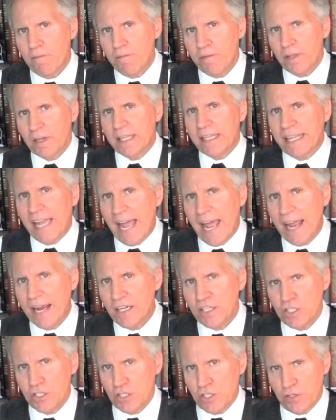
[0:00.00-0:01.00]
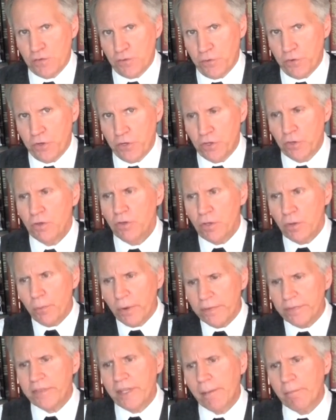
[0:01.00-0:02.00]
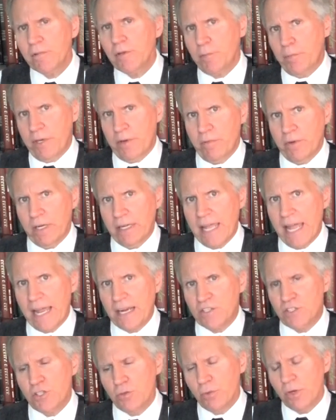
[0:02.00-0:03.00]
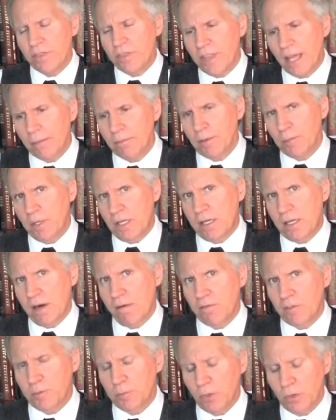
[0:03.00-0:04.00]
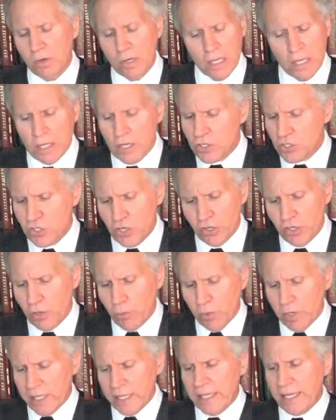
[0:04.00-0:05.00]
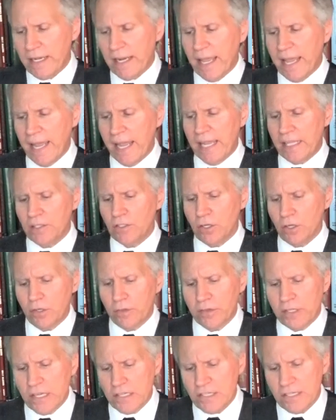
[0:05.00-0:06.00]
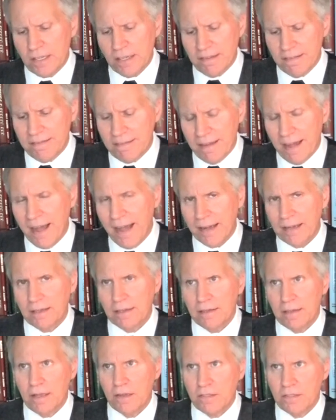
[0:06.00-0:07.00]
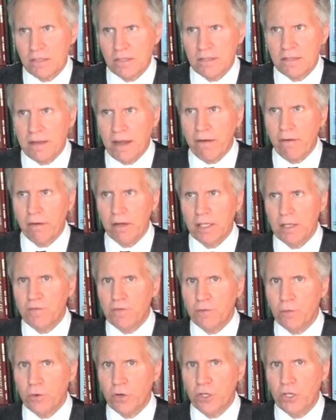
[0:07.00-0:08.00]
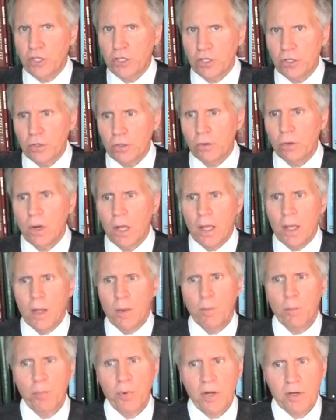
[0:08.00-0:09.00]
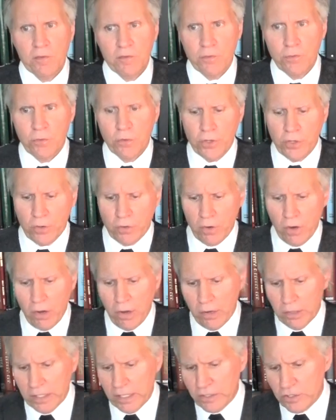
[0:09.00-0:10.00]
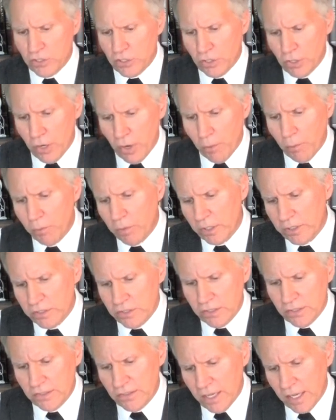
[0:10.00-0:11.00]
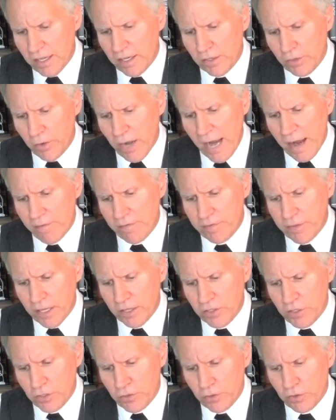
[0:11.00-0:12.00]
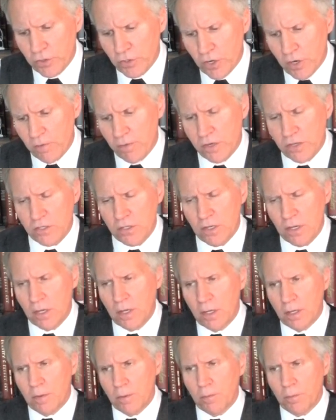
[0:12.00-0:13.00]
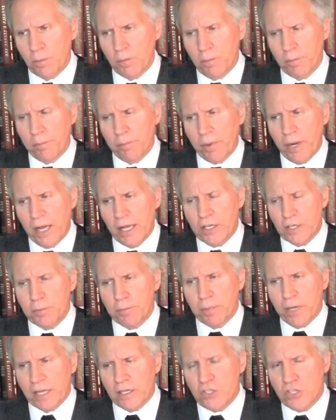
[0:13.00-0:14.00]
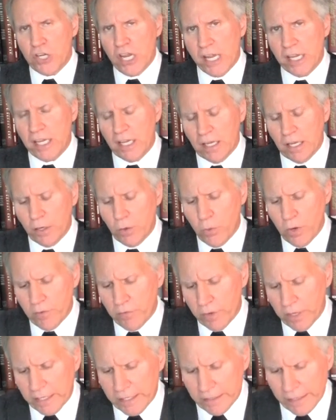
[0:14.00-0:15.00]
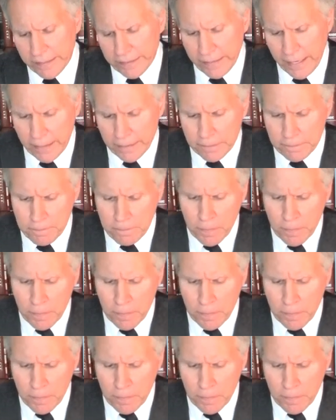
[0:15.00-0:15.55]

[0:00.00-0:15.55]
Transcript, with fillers: feeling anxious for you. You want them to be relaxed. You want them to be comfortable. So you want to get a handle on this, not necessarily for you, but for your audience. You don't want to telegraph that you're nervous by shaking and quivering like that.